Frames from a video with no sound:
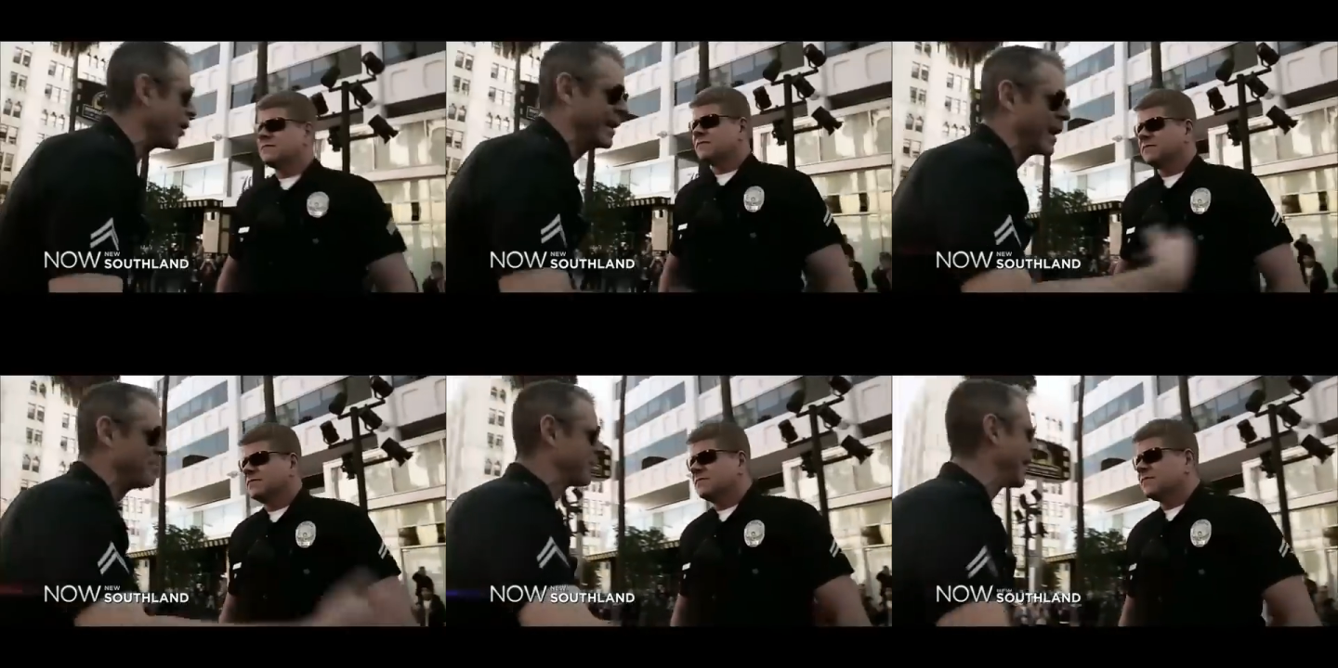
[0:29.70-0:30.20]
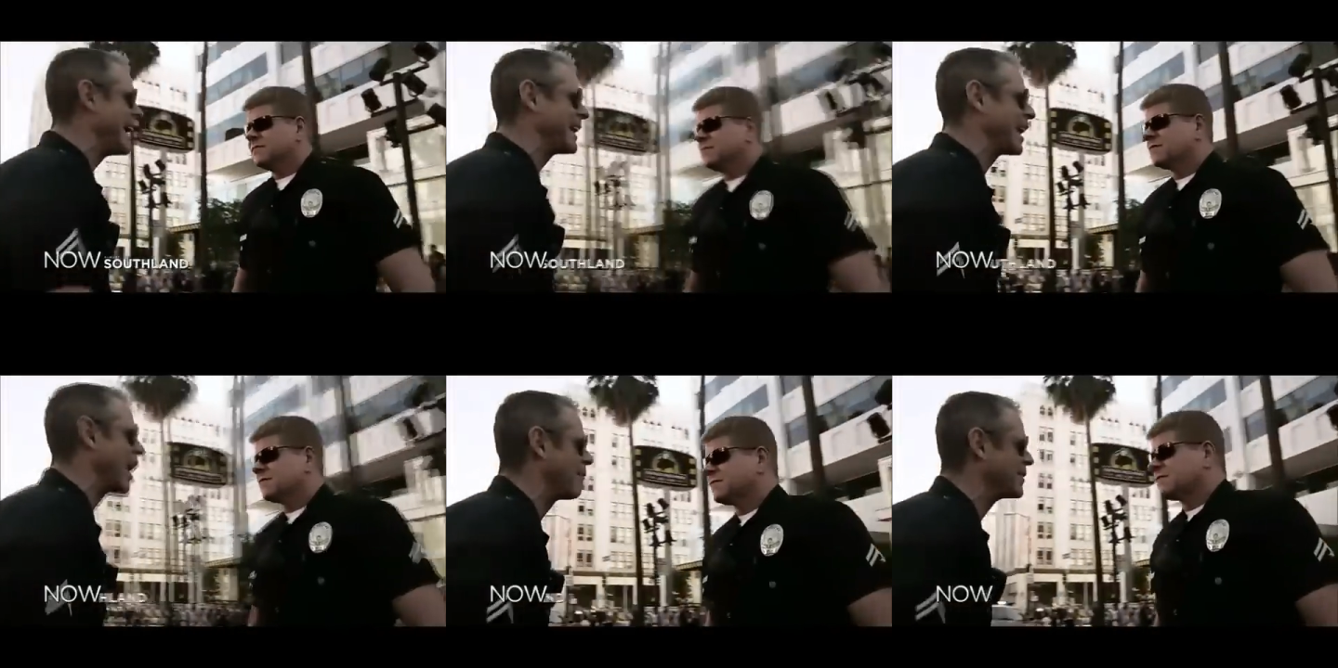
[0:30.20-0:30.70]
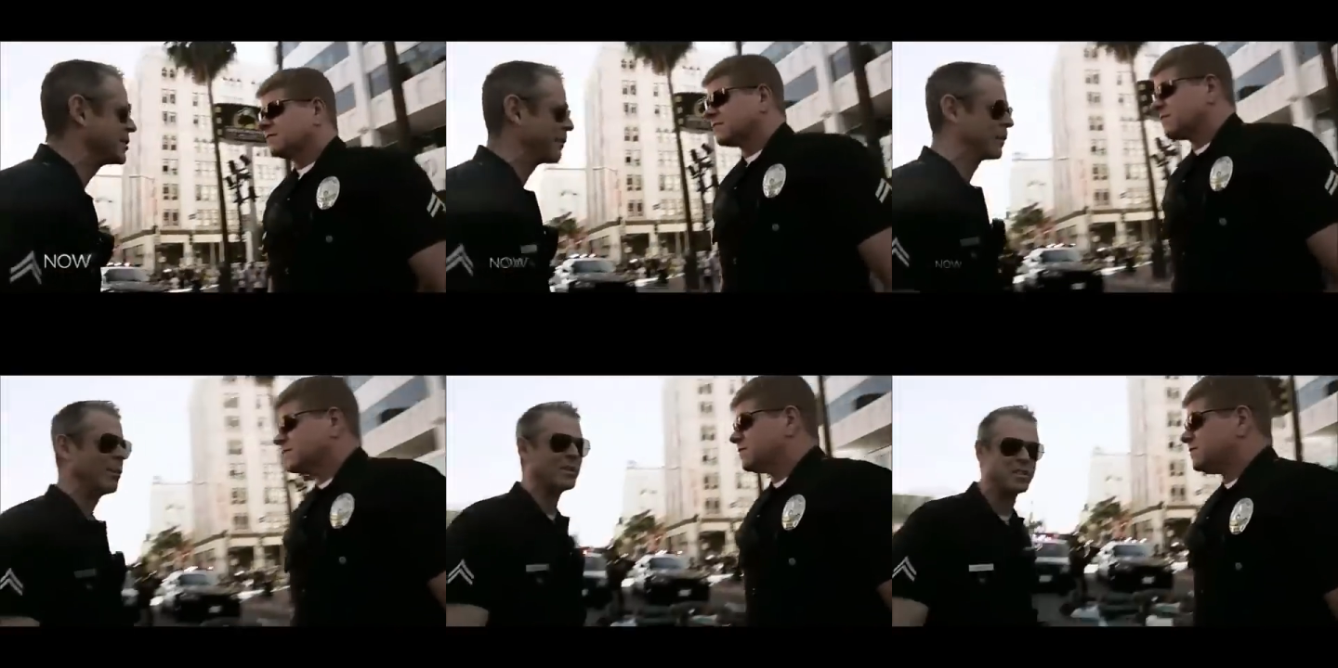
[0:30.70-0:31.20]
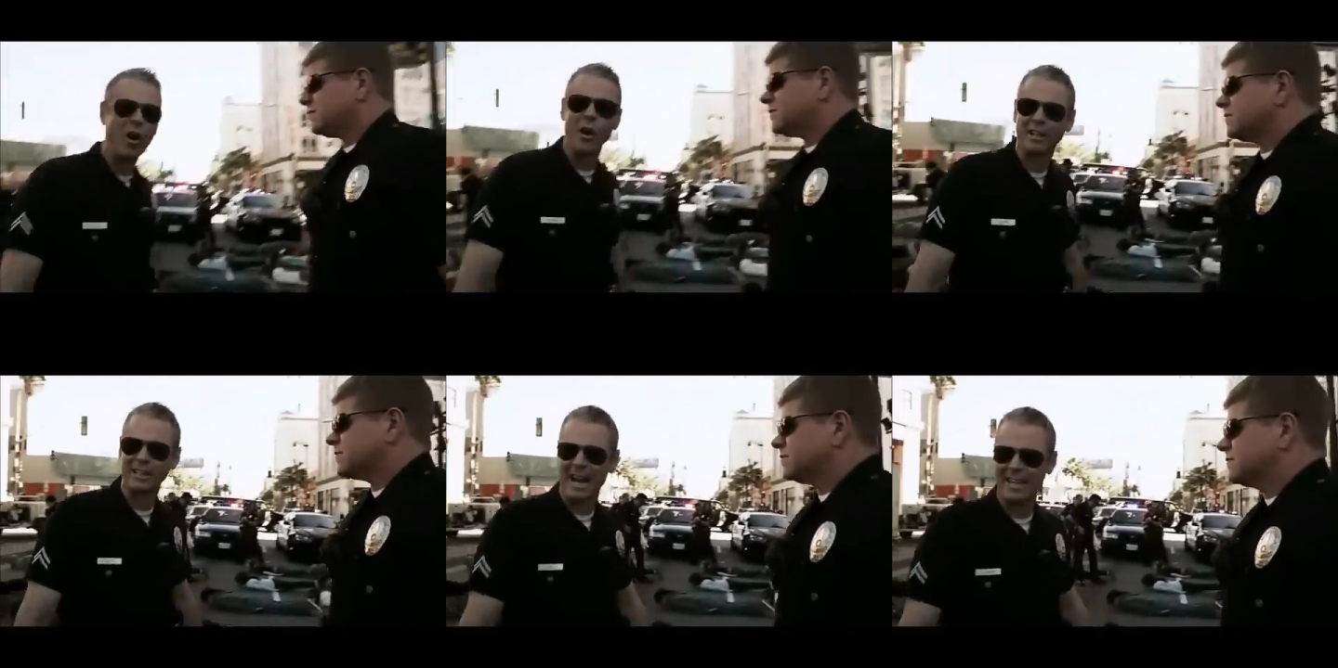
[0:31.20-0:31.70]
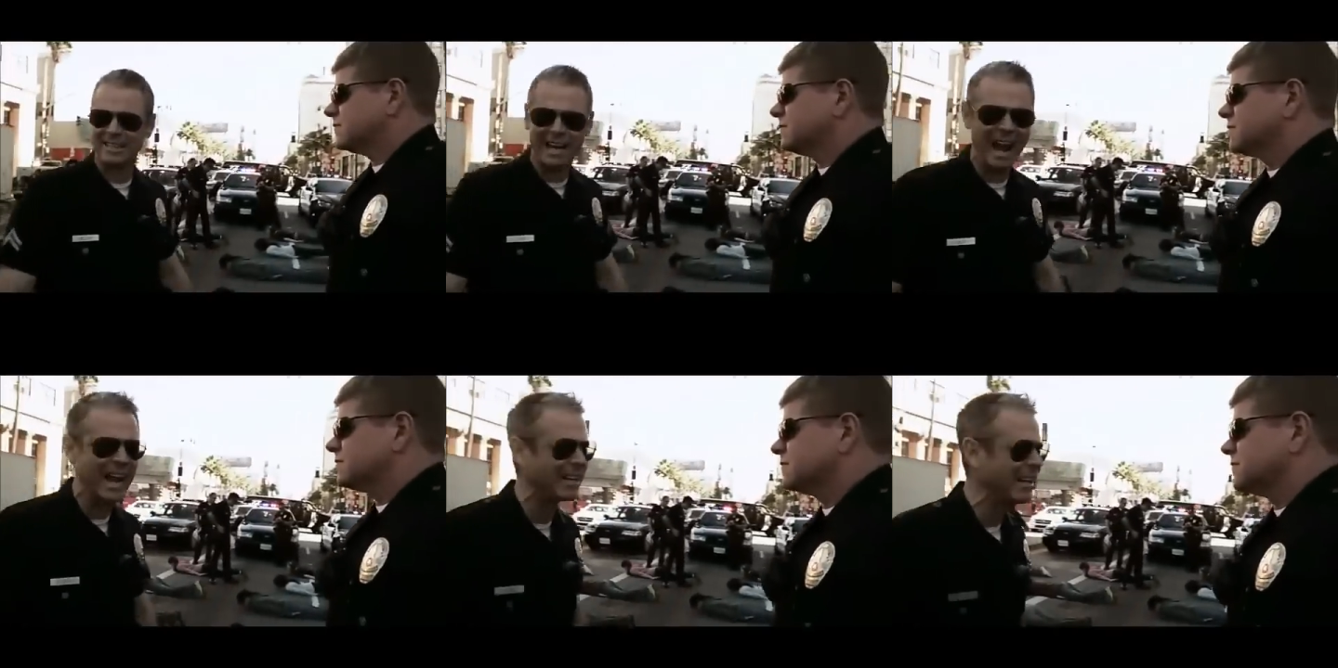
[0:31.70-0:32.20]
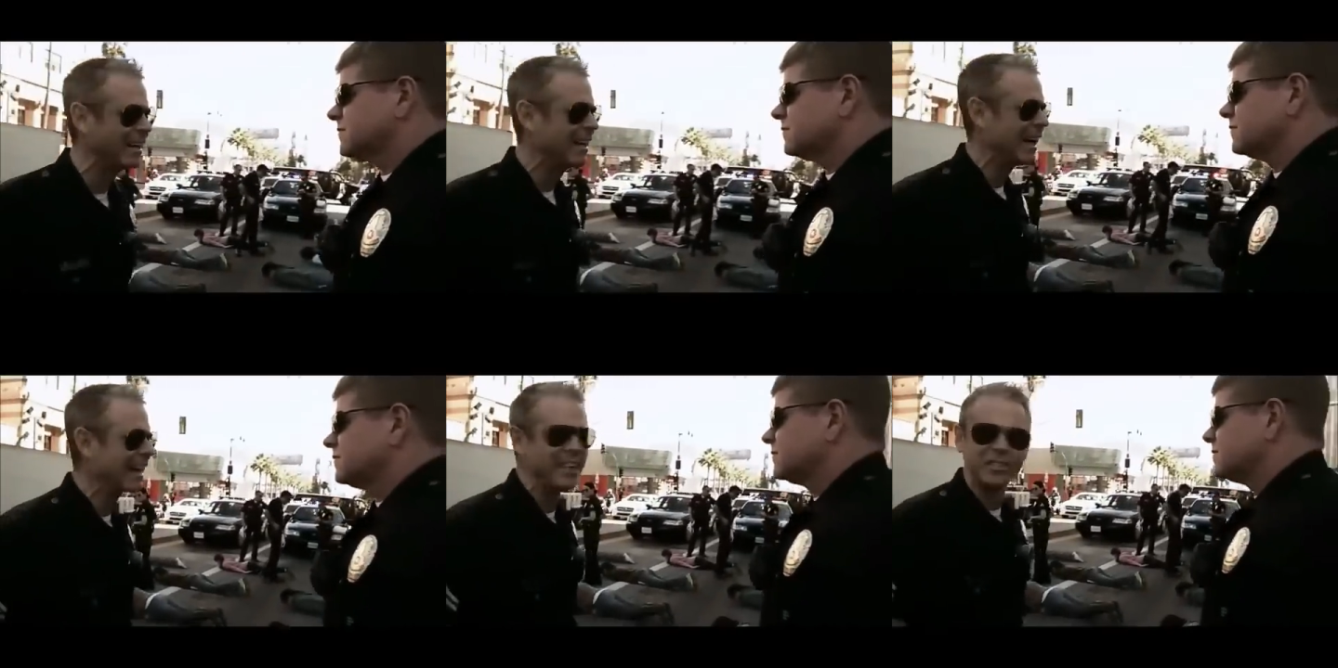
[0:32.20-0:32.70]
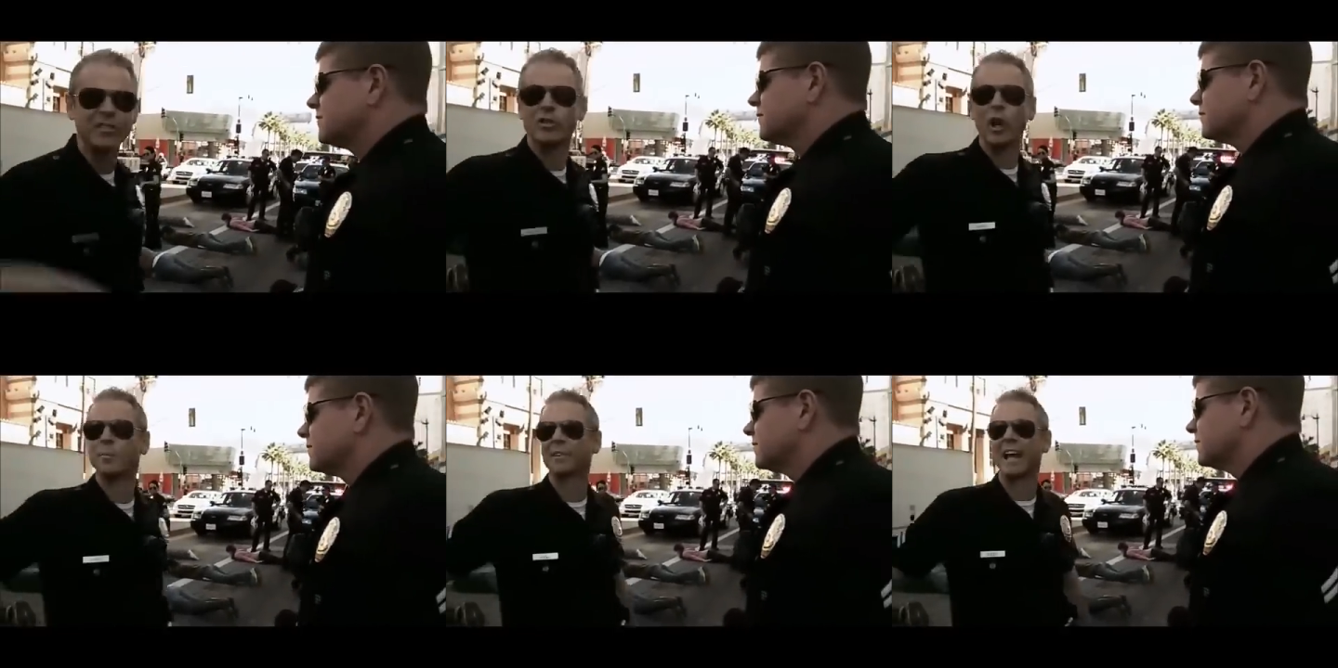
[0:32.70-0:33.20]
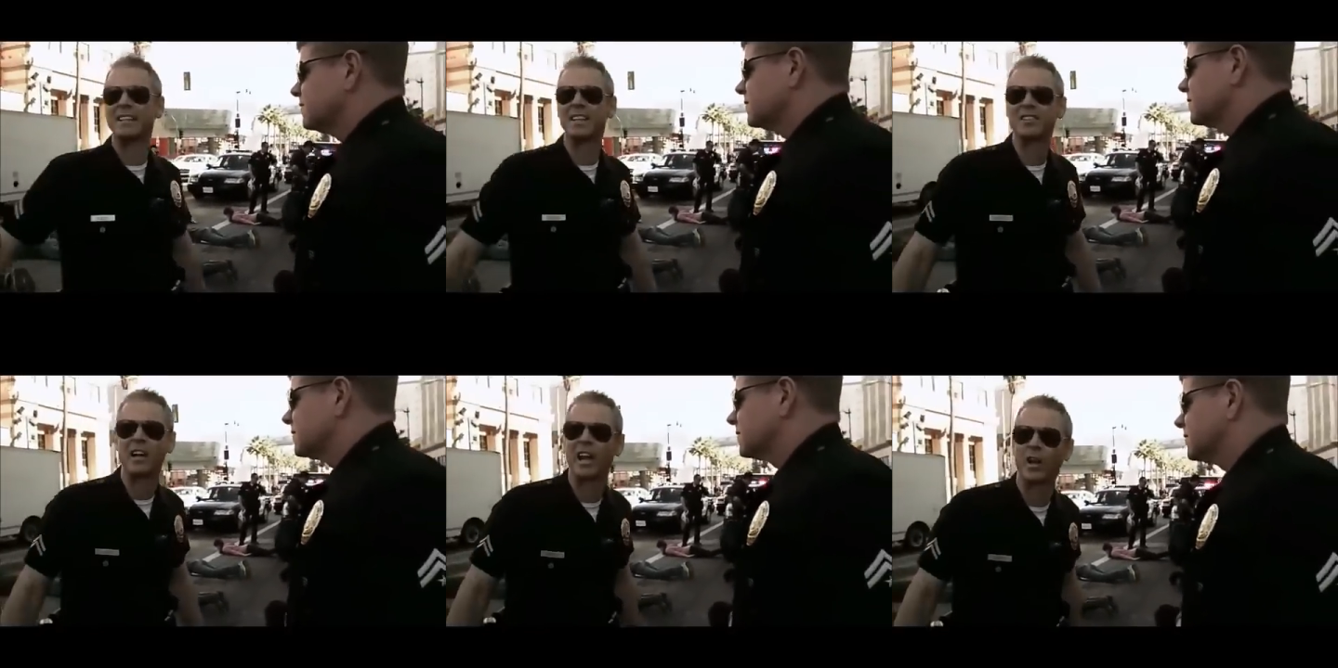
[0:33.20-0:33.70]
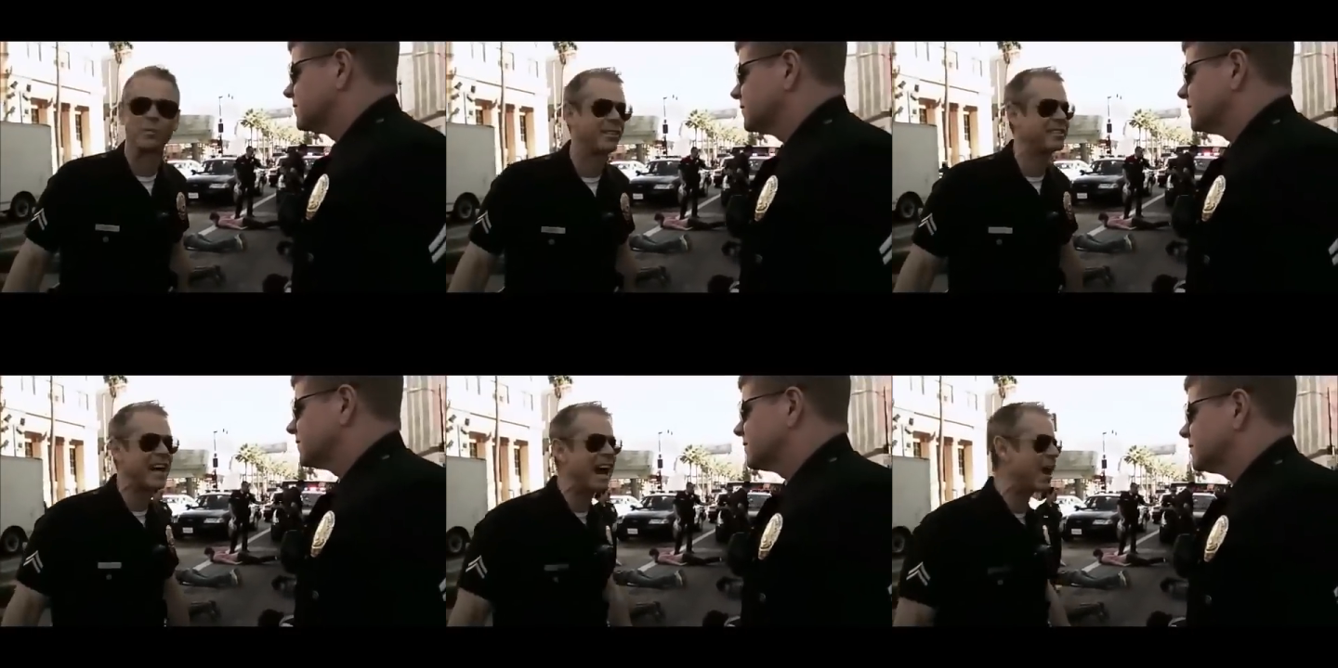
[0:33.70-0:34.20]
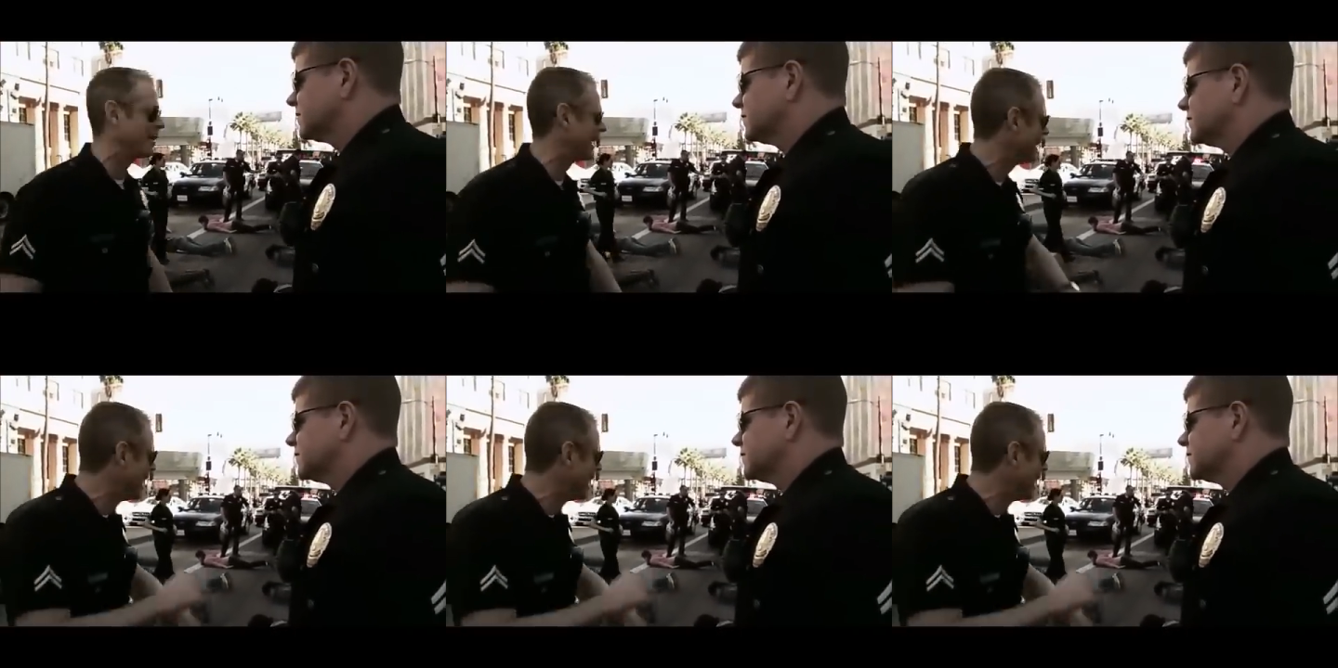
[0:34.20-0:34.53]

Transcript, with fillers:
Speaker 1: They're calling it a plank off or something retarded like that. I guess there's groups like this all over town